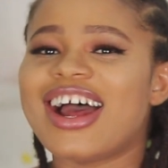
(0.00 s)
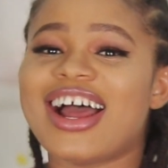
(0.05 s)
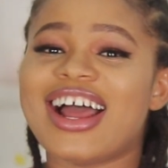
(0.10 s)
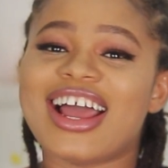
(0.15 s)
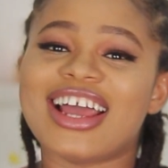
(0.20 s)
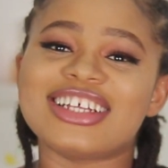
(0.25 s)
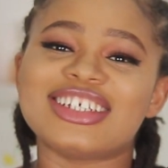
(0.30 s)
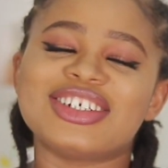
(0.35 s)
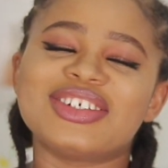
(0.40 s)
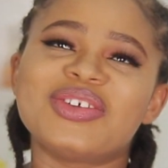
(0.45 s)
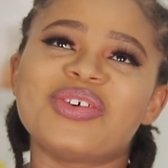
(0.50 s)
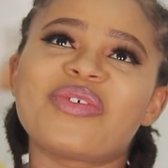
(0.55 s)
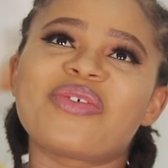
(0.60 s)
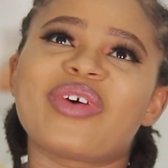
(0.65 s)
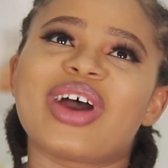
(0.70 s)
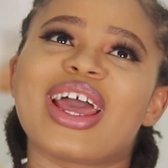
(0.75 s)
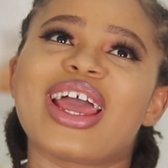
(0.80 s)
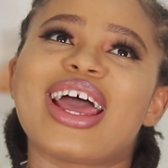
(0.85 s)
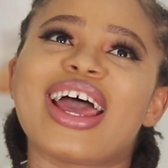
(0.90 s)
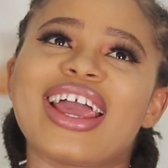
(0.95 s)
I don't know
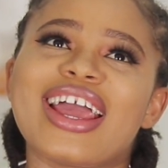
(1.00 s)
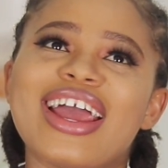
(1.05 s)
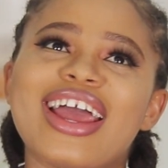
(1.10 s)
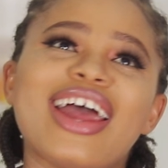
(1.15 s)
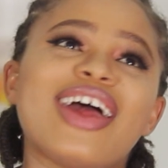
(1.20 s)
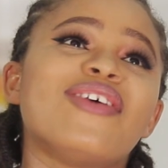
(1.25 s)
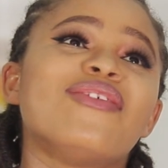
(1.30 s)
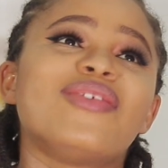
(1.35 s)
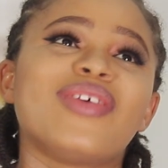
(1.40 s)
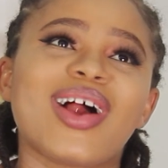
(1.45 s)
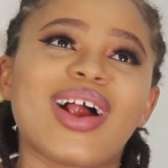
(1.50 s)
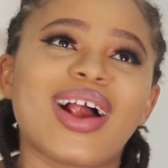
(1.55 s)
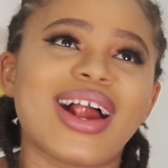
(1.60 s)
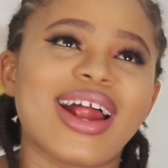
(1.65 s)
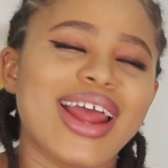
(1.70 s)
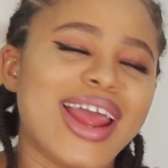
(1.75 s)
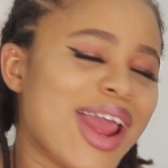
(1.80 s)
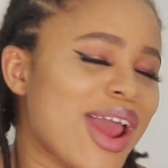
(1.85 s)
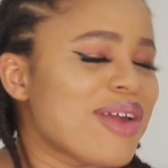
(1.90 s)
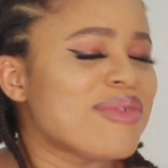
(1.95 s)
why I ever
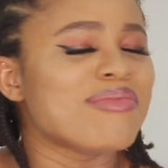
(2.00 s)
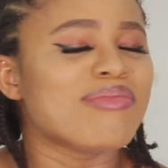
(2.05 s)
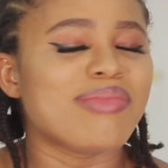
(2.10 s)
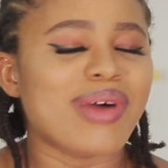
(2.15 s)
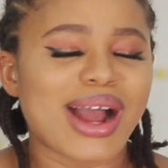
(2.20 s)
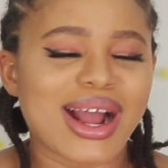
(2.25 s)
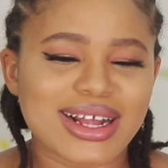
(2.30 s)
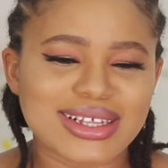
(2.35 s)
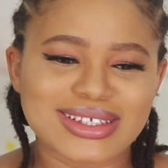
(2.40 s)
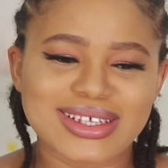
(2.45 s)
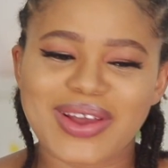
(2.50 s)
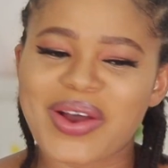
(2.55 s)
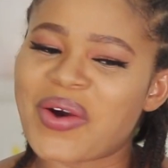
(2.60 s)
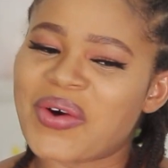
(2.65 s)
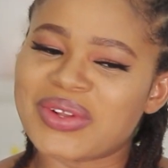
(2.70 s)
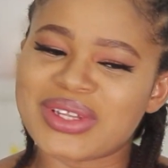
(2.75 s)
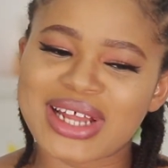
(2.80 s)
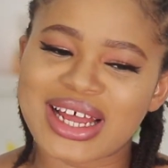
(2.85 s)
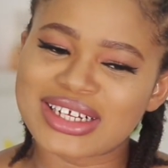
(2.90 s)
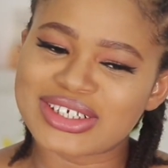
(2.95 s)
embarked
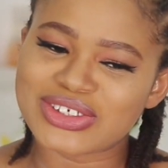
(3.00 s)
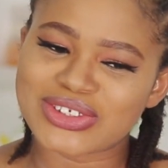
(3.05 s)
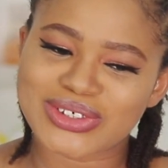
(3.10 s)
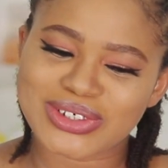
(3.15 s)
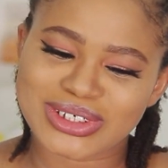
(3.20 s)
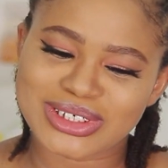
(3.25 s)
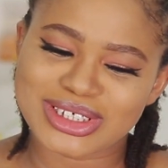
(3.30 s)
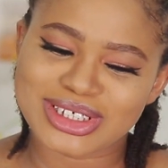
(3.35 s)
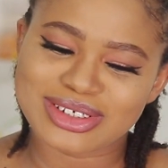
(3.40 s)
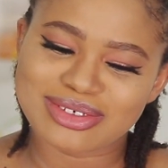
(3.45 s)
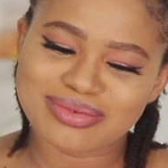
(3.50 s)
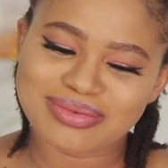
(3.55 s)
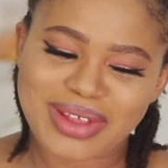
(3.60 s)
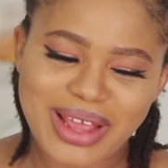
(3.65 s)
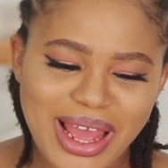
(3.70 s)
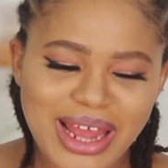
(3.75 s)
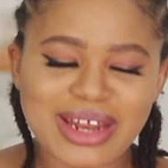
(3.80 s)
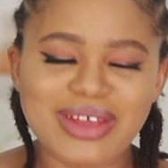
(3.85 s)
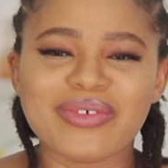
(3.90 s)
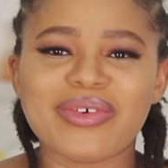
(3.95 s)
on that journey.
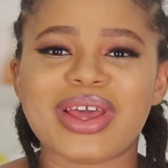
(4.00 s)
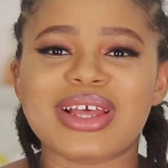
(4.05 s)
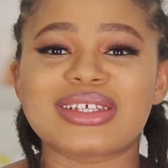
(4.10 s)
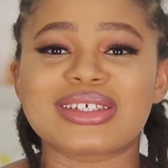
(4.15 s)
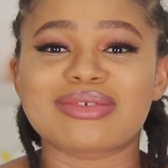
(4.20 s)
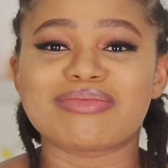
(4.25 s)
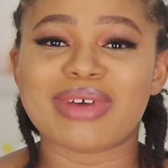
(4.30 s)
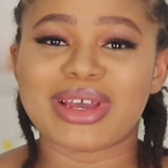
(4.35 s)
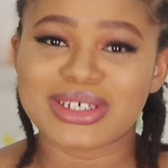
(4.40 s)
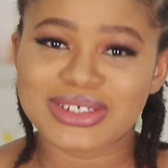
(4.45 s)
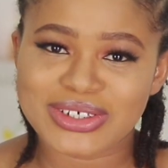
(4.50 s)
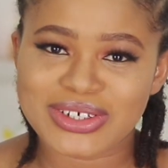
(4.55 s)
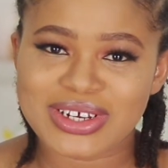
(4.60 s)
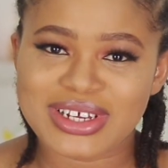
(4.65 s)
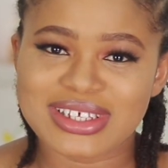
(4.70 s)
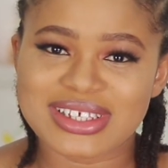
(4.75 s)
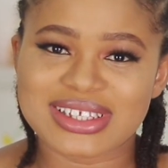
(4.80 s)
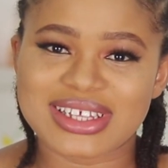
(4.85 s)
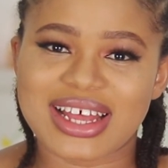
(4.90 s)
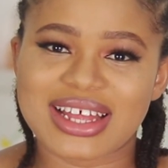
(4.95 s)
Anyways, my
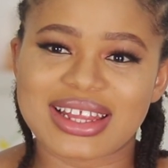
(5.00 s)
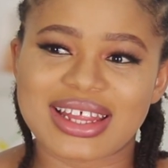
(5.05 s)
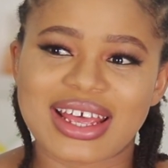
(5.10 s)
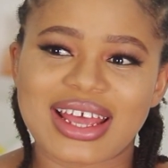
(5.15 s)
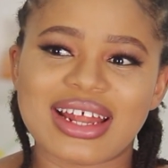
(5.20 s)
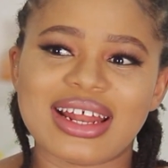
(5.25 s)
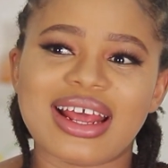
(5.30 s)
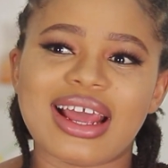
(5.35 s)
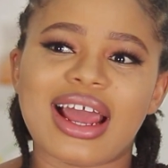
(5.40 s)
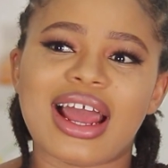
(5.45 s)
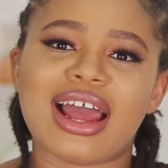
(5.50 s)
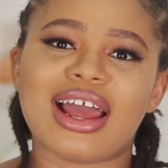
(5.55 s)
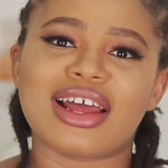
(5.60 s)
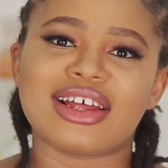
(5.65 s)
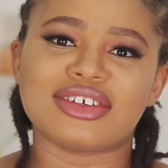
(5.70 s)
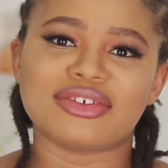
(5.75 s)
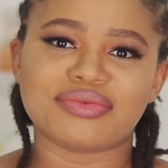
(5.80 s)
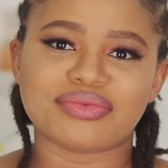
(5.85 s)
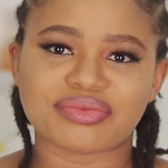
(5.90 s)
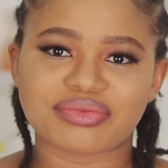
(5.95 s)
journey started,
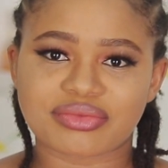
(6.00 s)
and